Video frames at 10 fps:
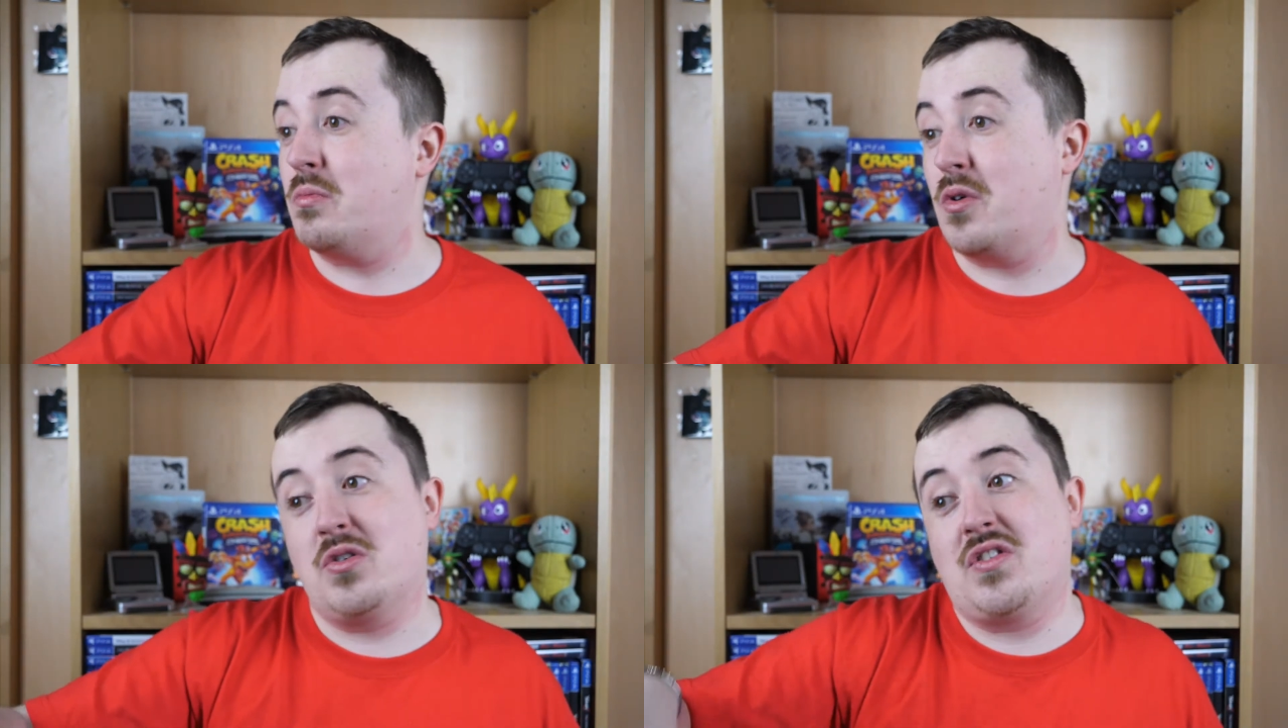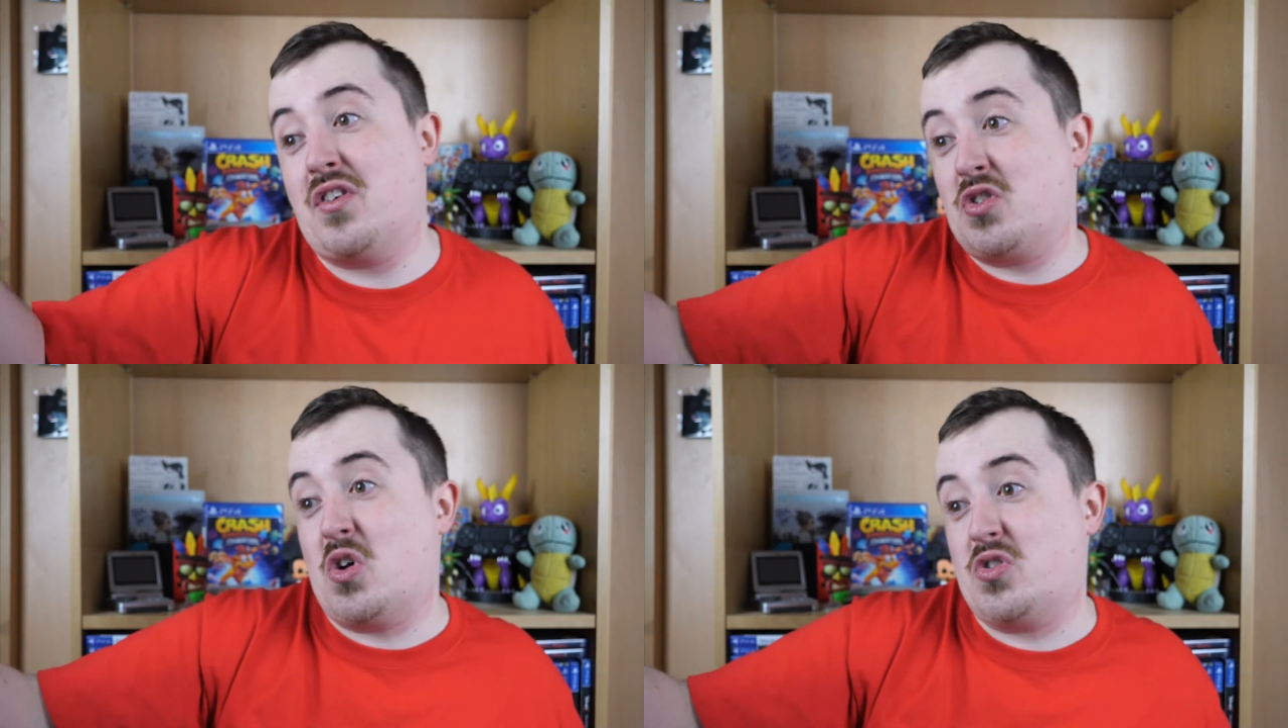because if
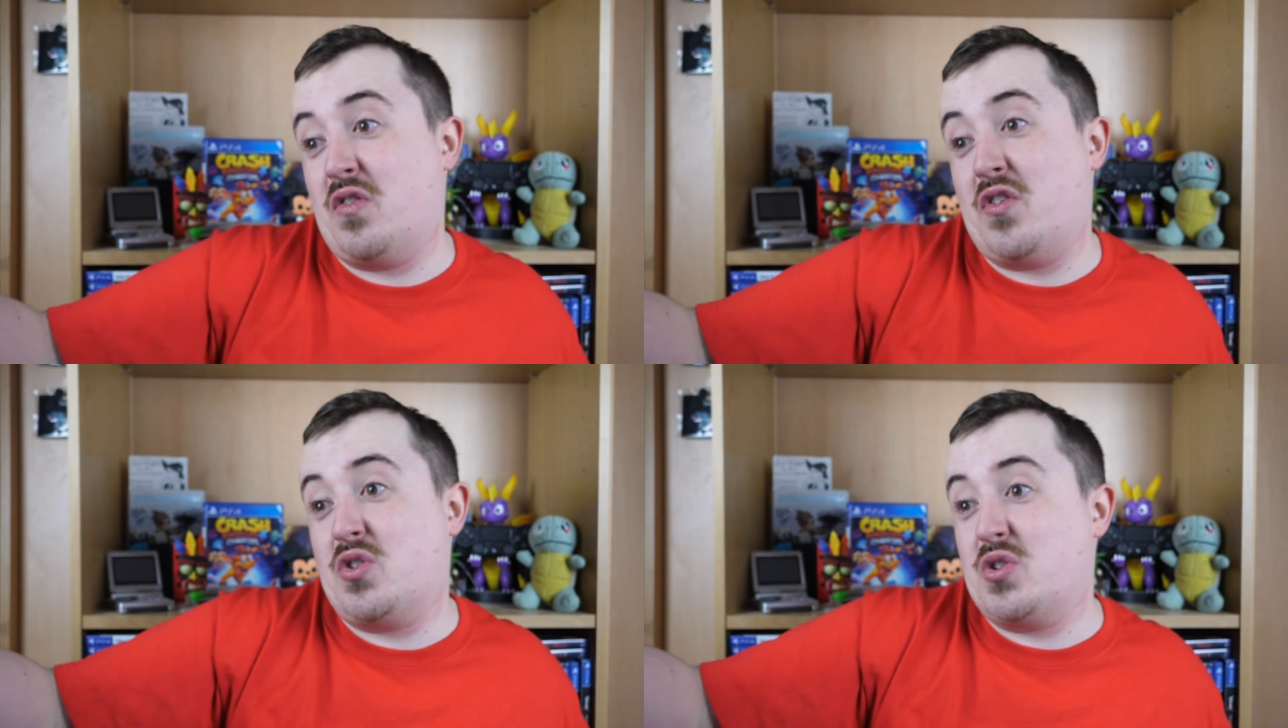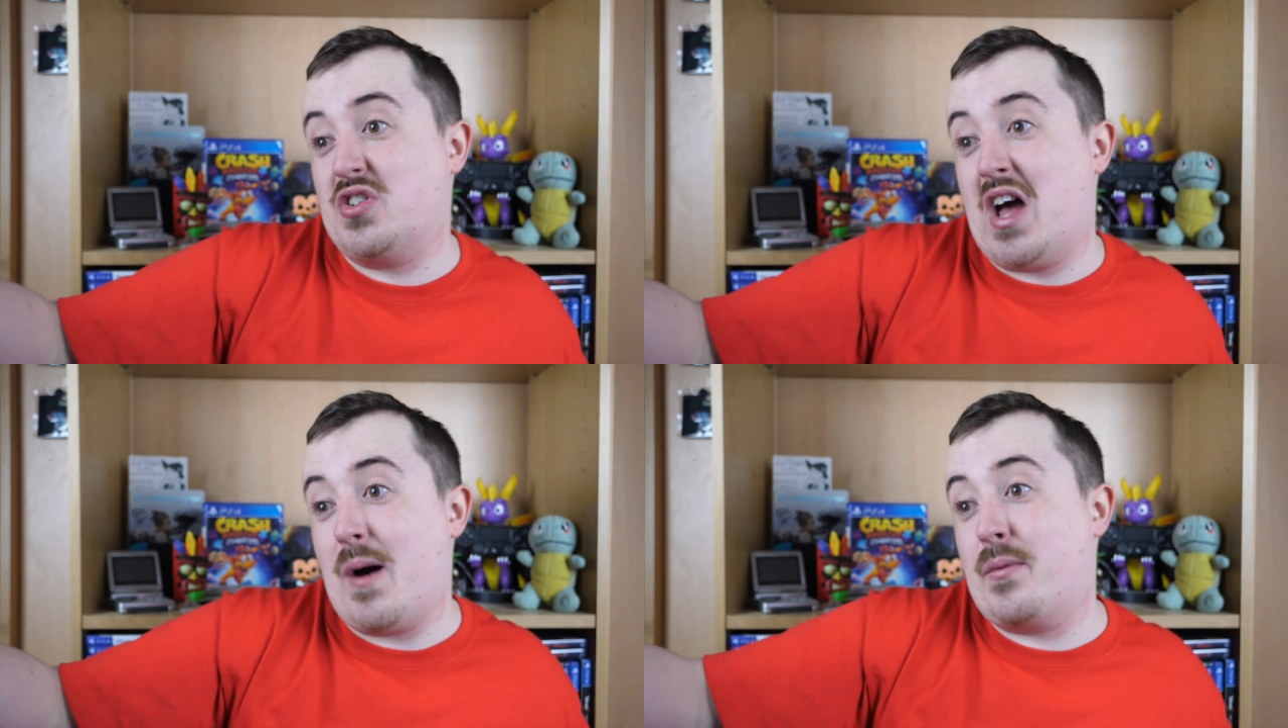it doesn't
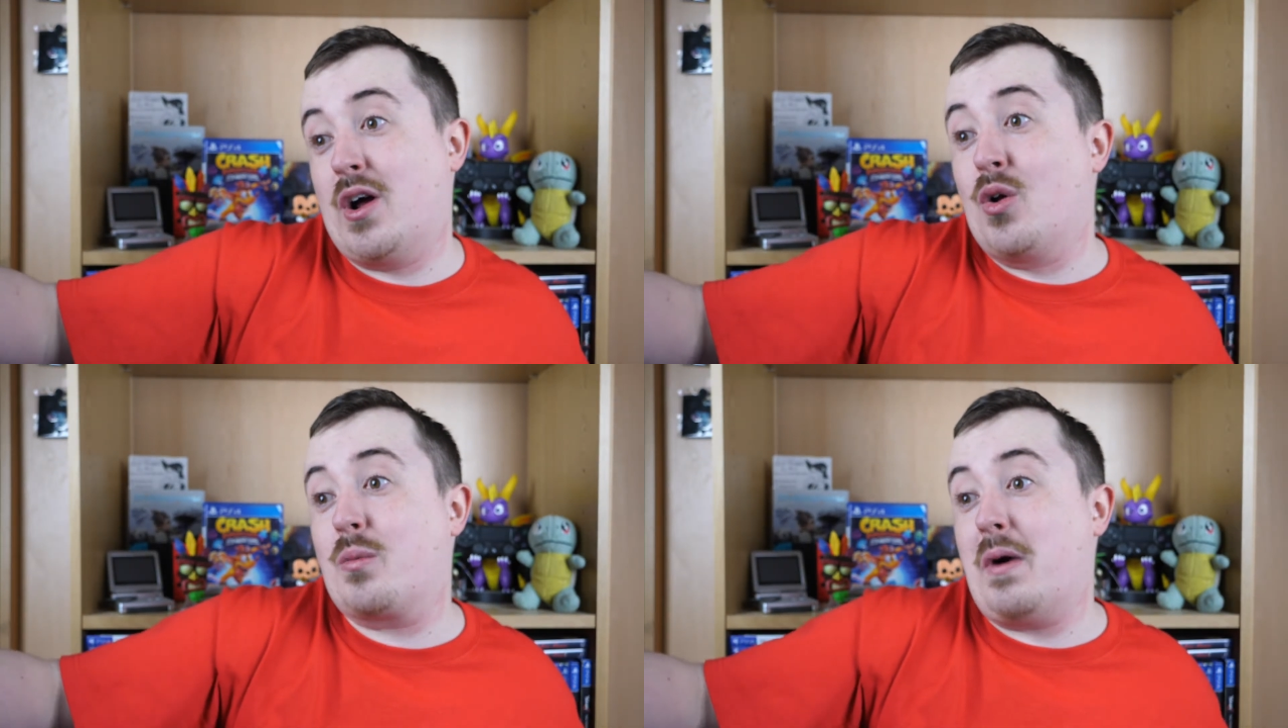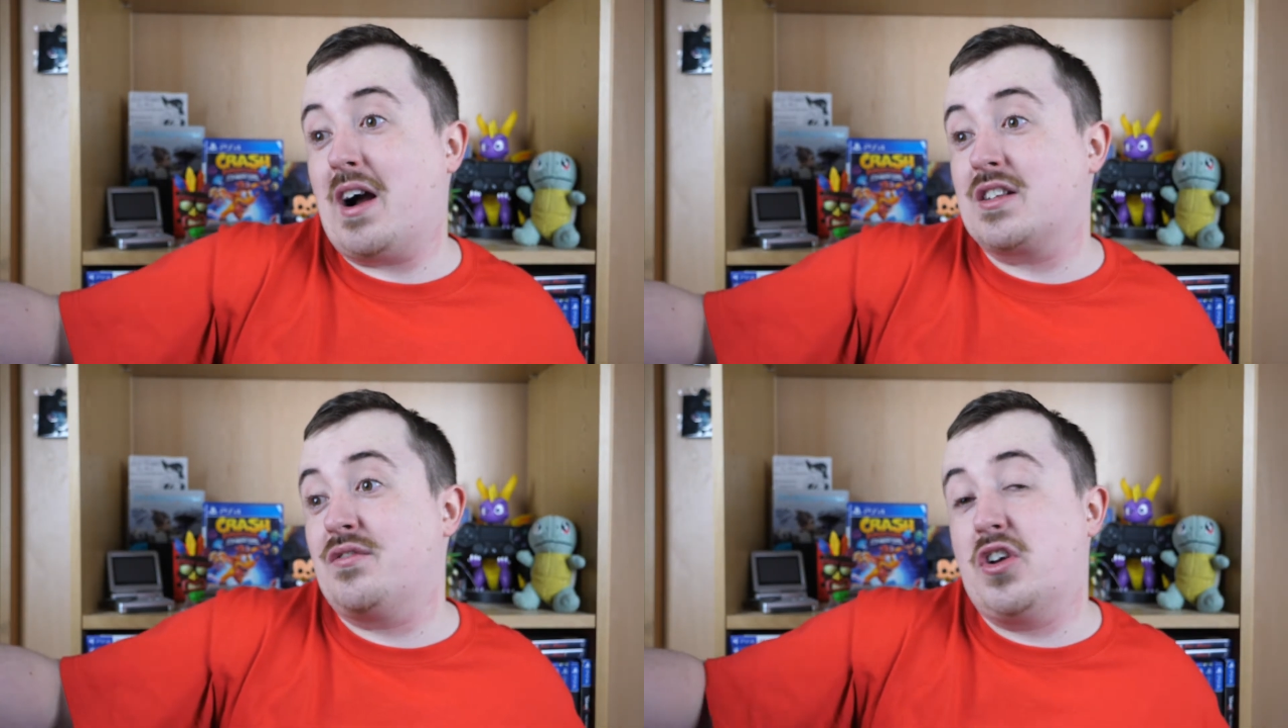happen, I look back
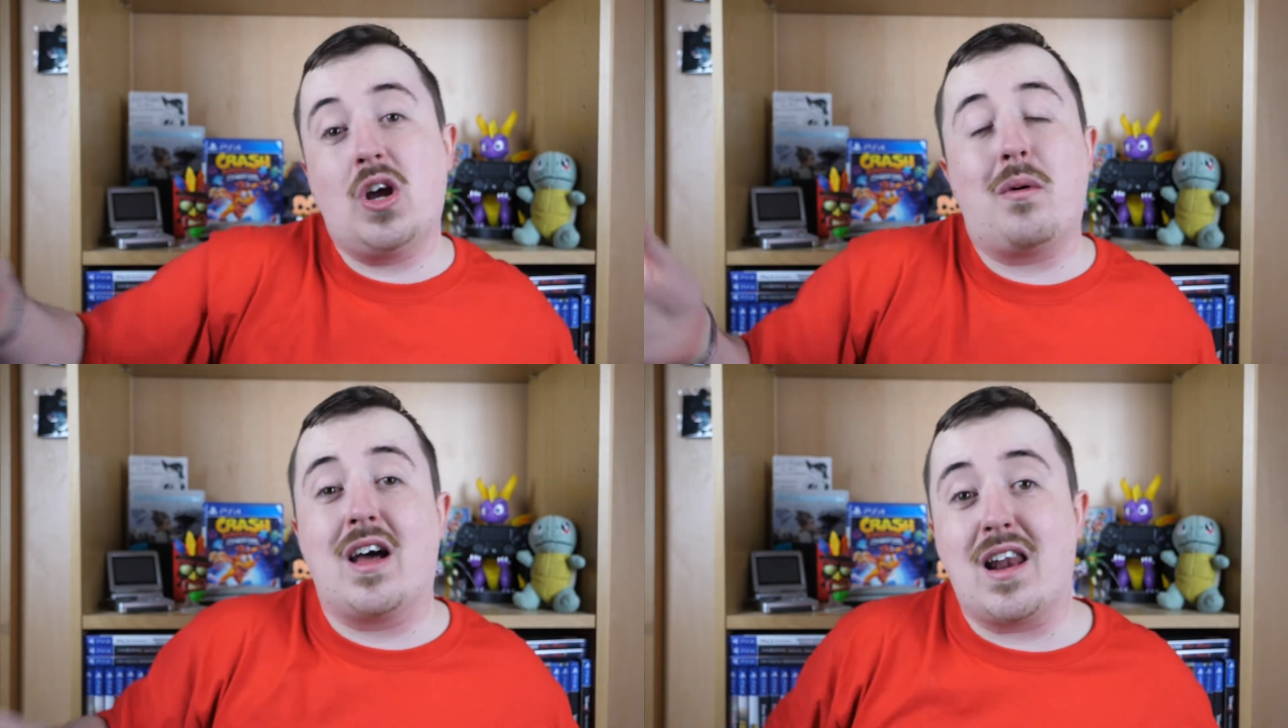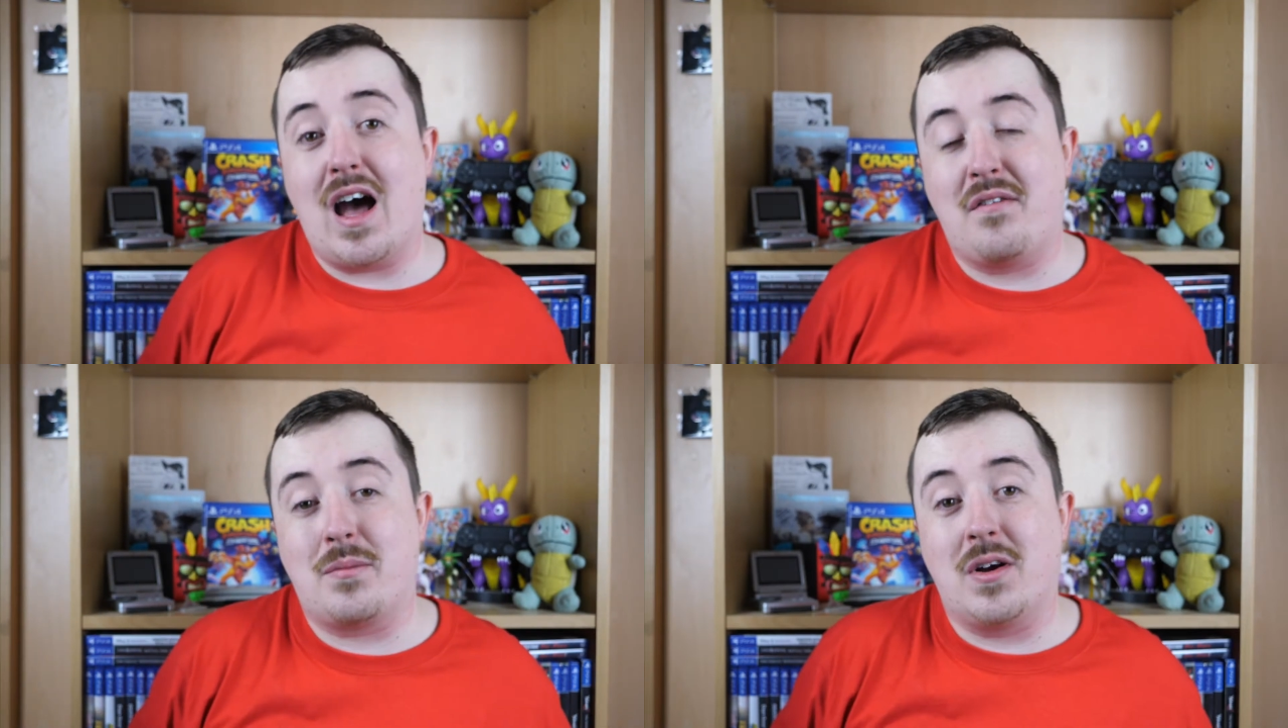at the video and I
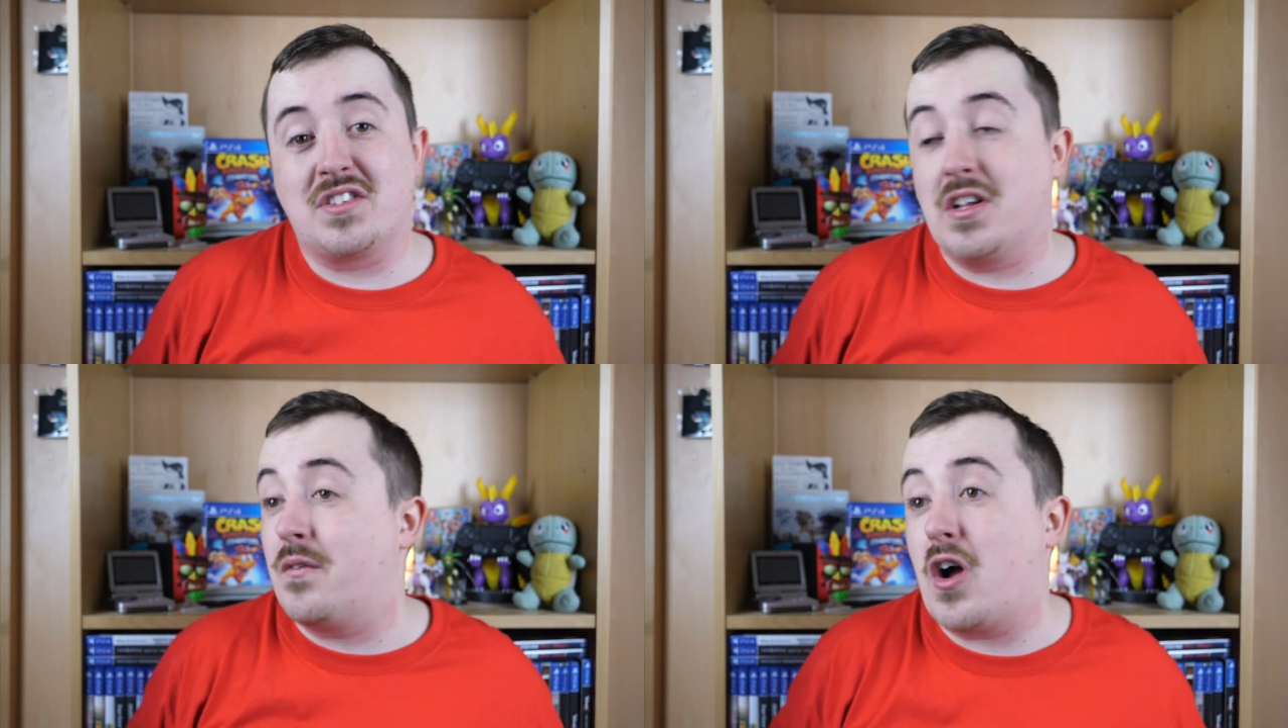laugh at myself.